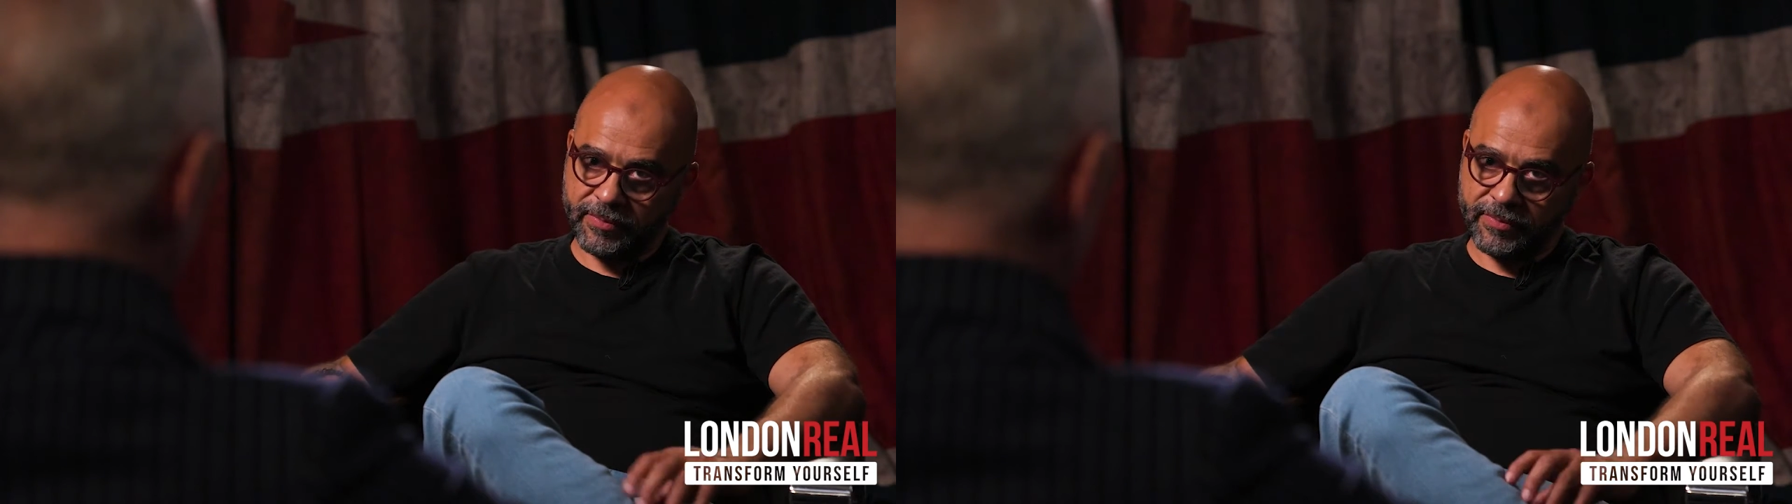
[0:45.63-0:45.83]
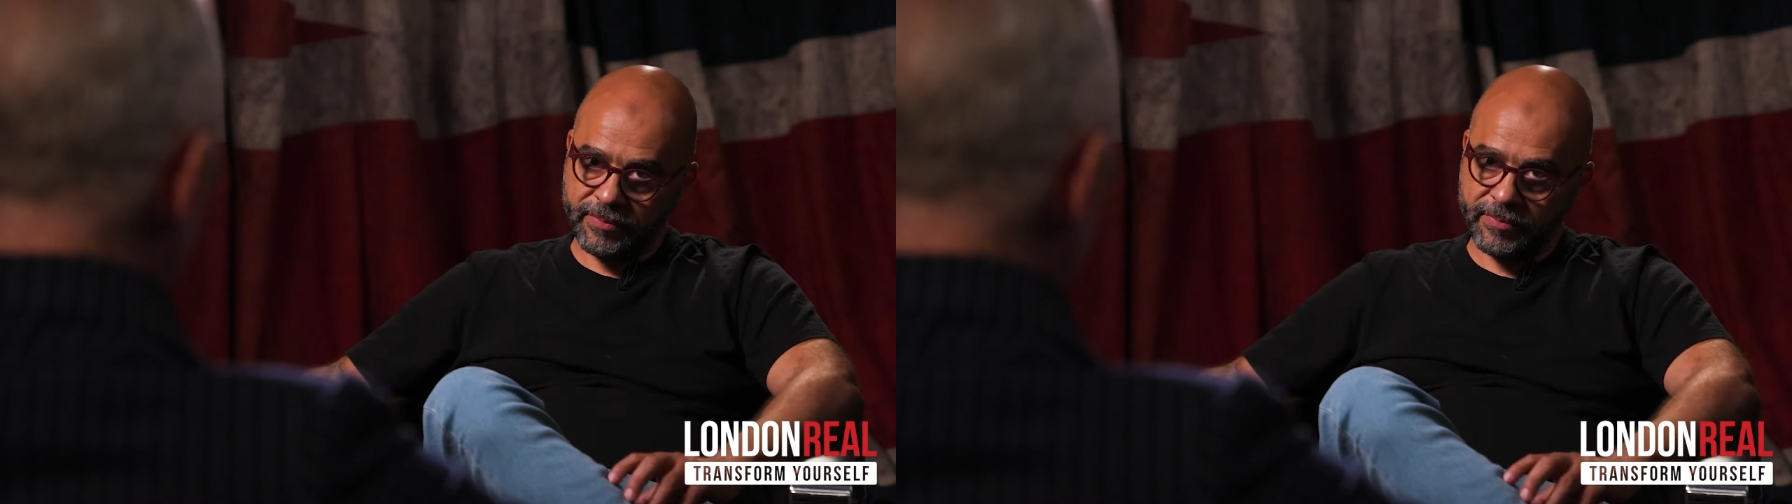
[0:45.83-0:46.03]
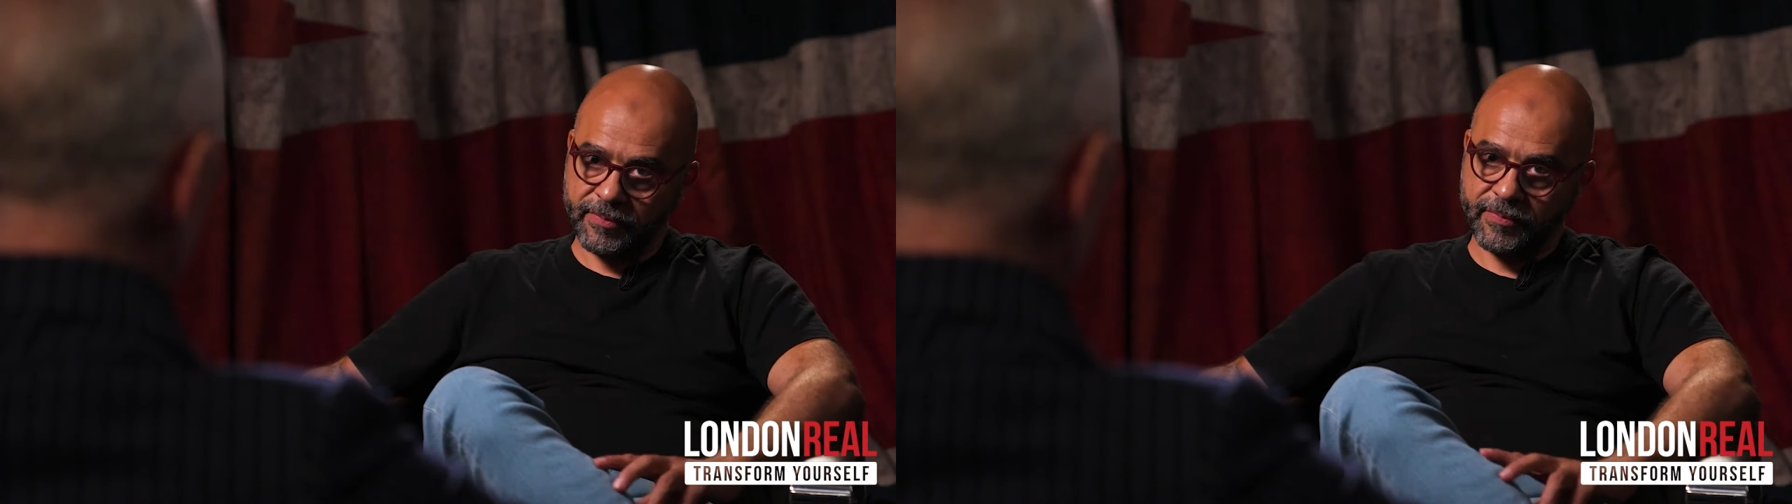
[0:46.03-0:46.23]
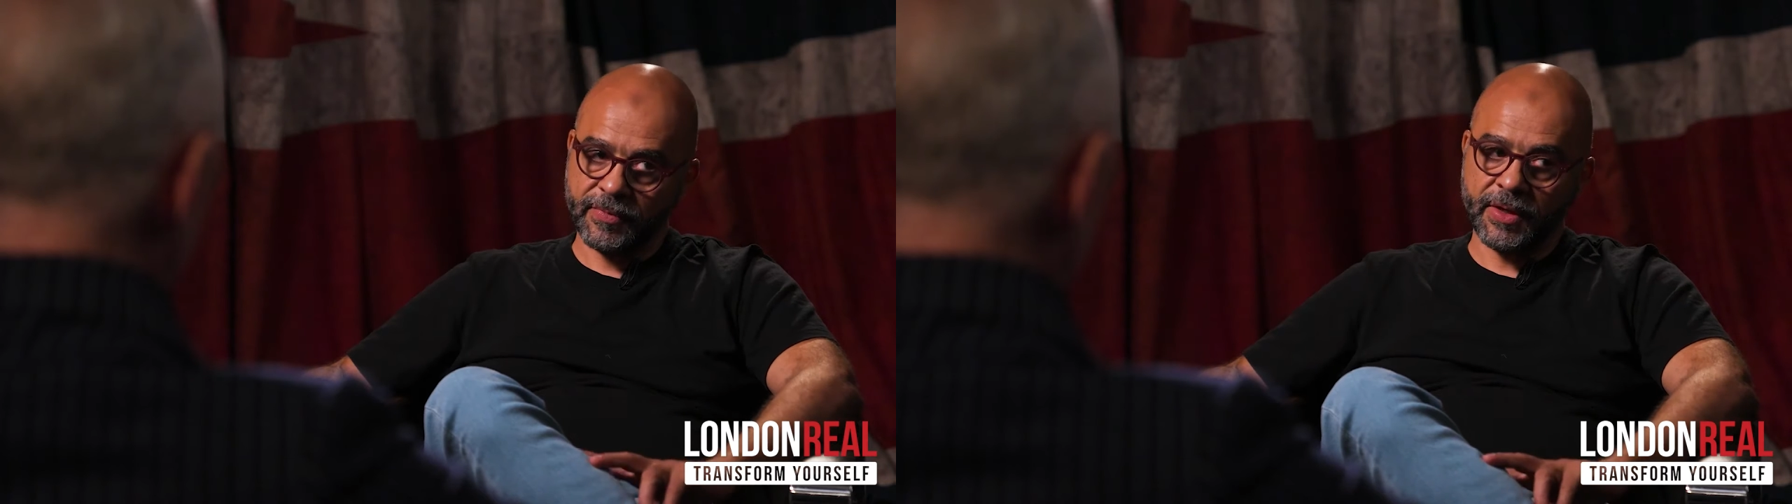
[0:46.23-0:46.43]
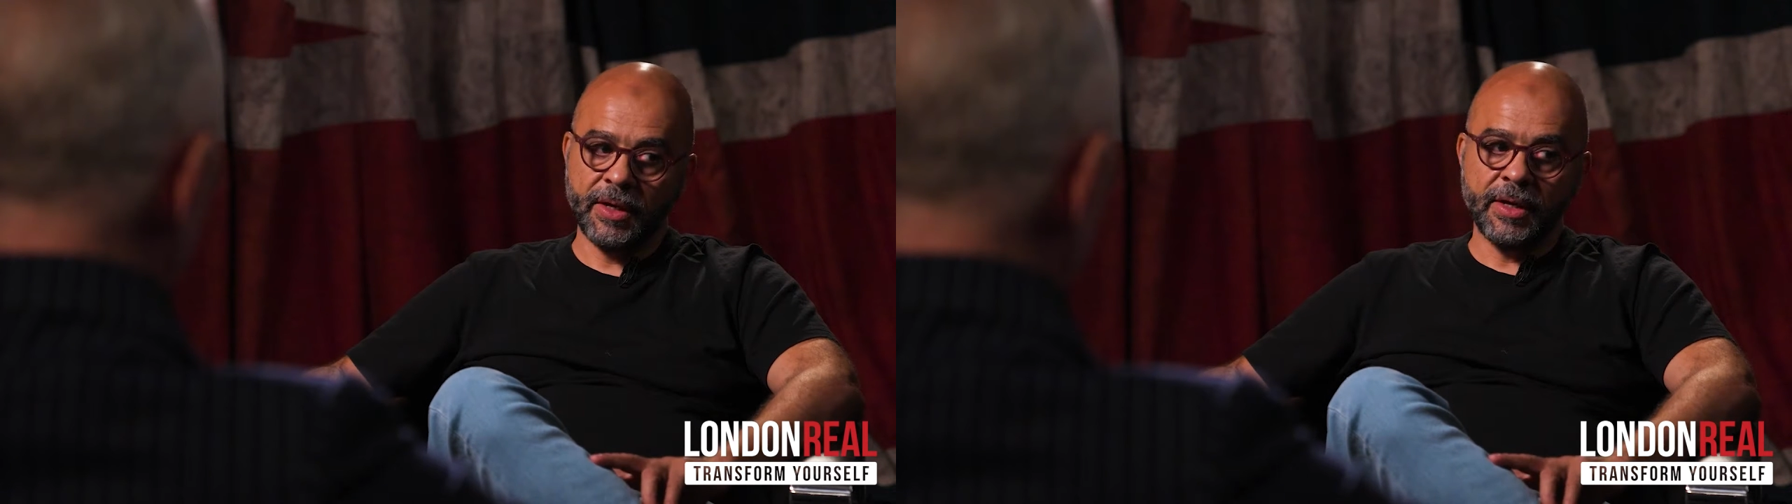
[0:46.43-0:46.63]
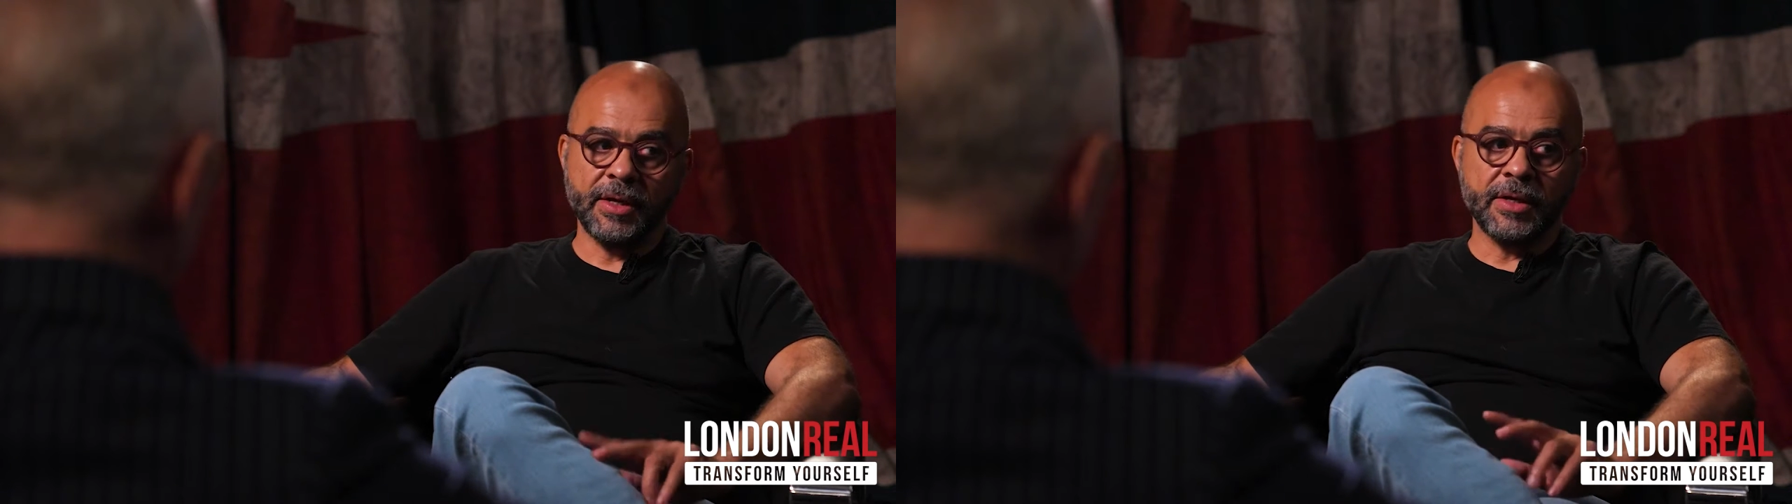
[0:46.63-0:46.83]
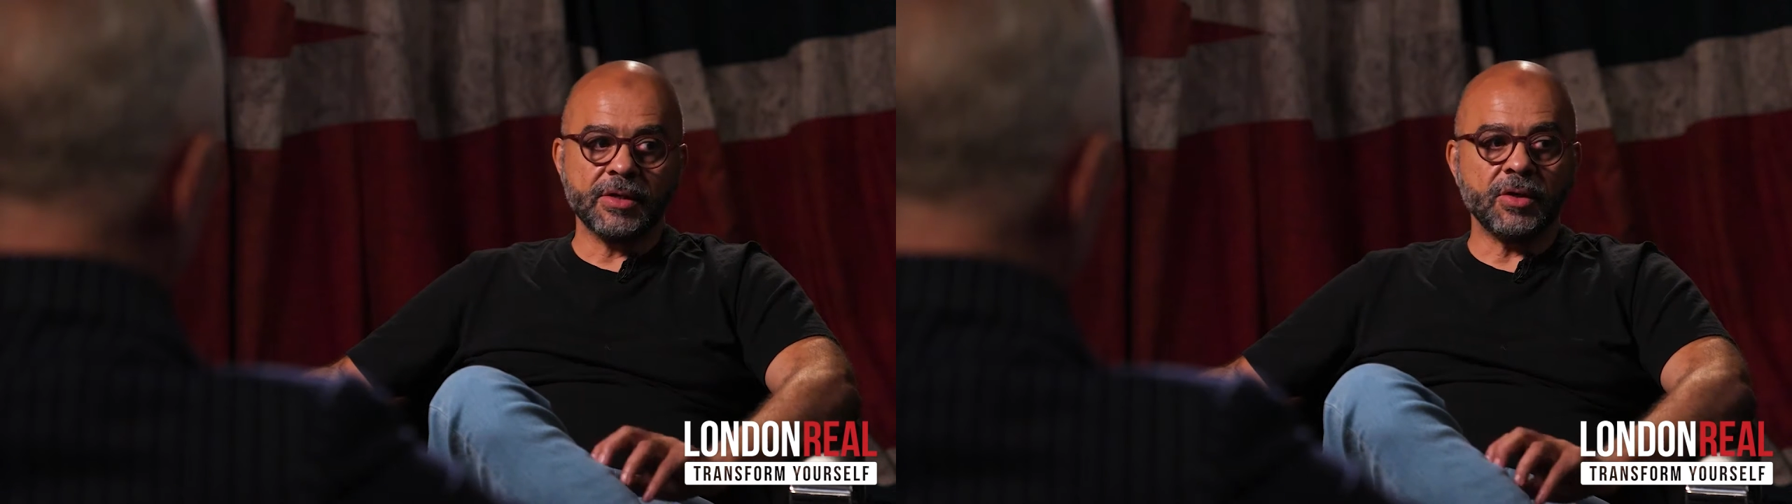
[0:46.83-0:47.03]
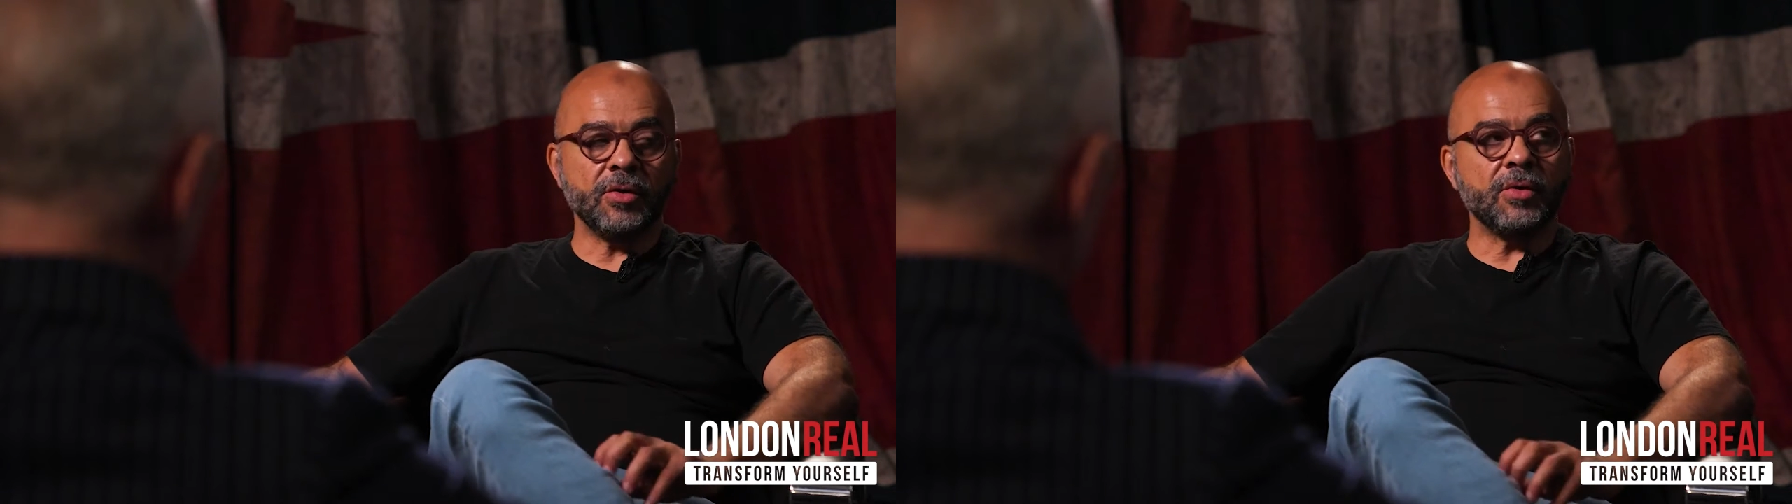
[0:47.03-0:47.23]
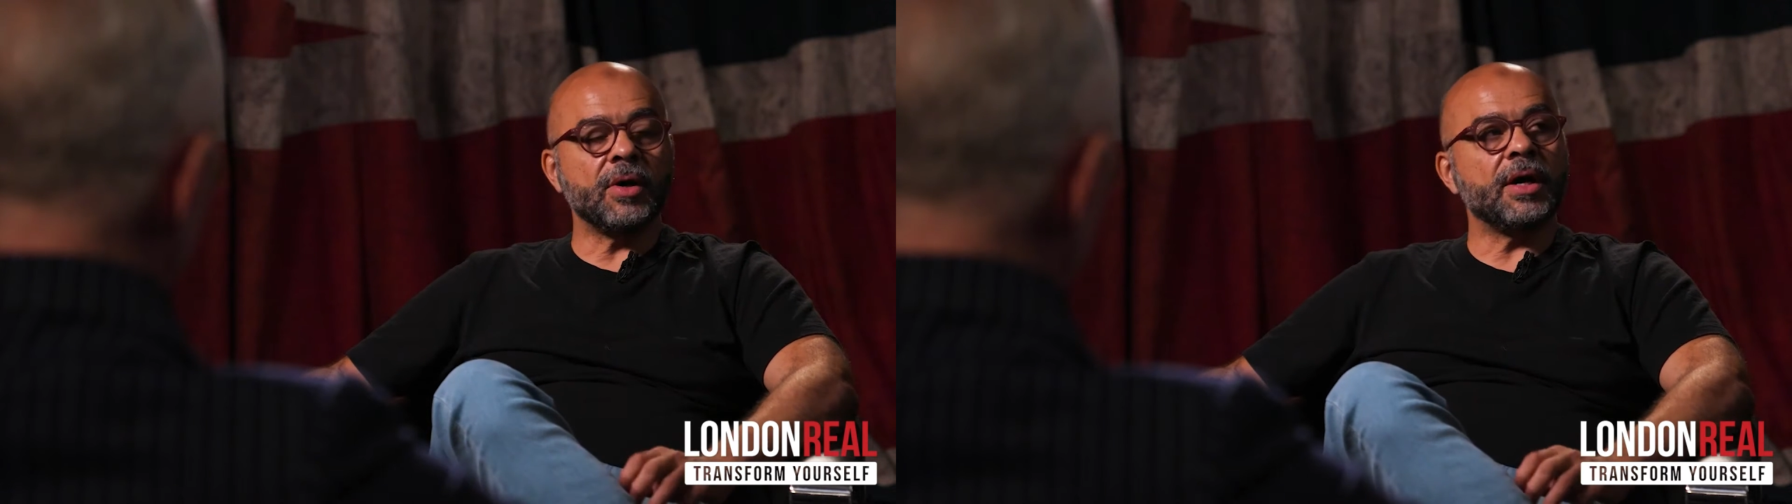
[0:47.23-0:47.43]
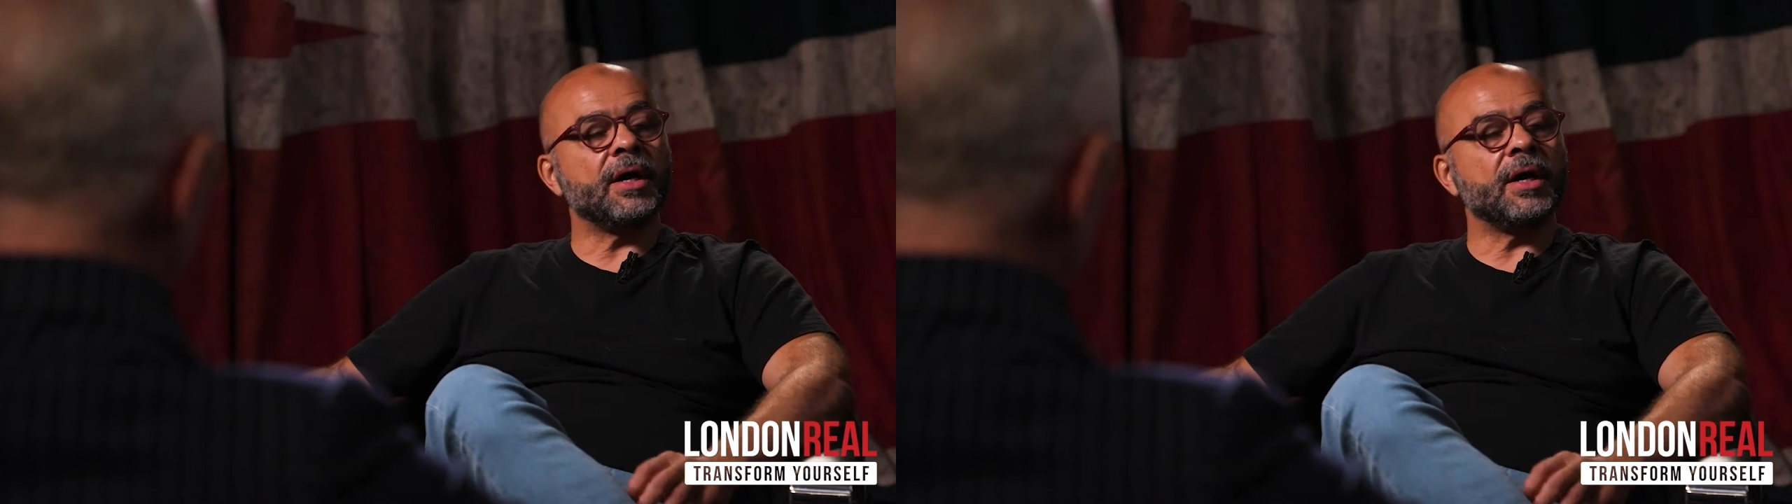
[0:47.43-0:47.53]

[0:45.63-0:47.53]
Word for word: Okay. So,